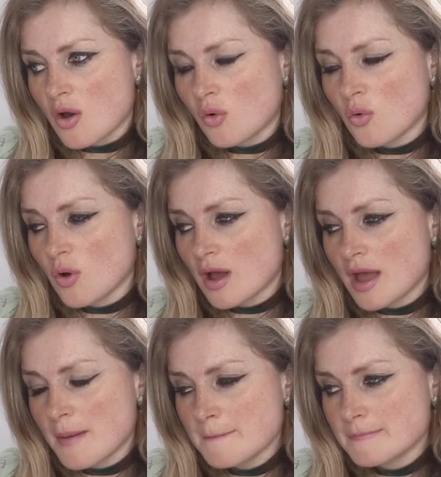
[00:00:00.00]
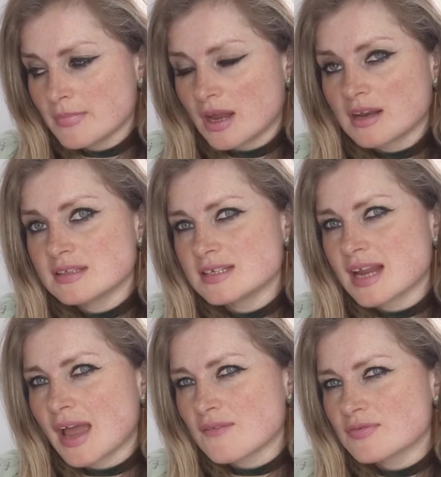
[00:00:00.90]
or and I didn't
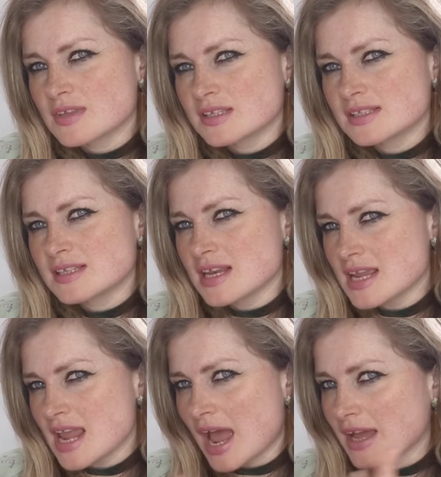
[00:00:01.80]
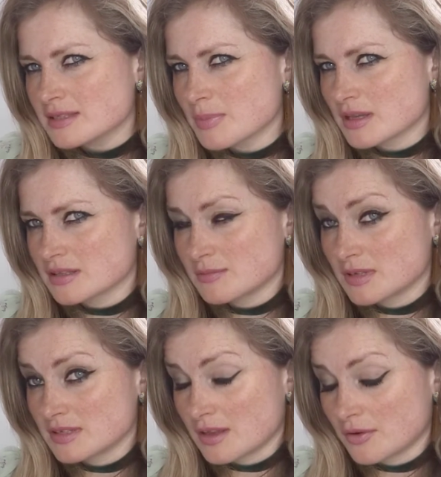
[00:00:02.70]
have this silly aspect of
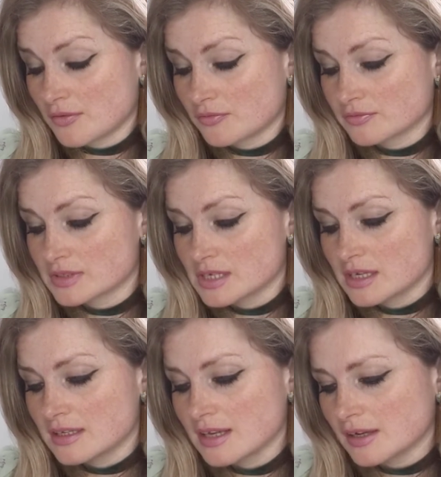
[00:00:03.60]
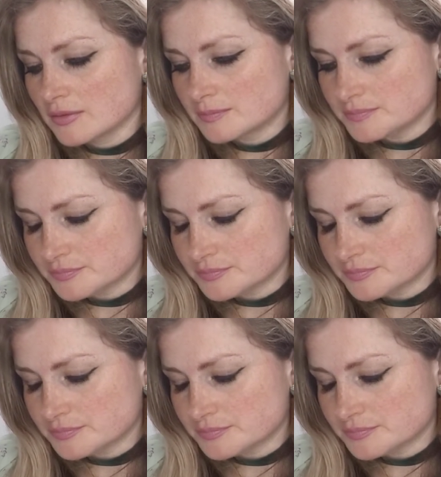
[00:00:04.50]
myself. Now,